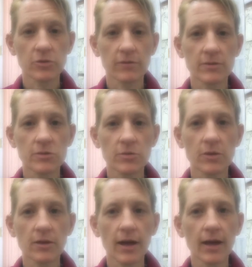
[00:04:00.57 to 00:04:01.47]
of the
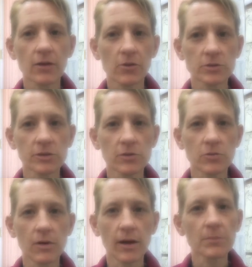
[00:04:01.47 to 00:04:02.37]
soil, and
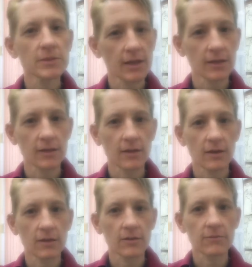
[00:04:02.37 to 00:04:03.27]
also uptake
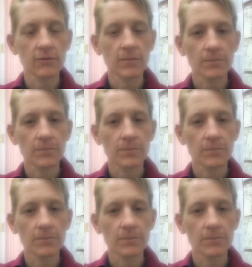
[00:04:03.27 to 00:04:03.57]
of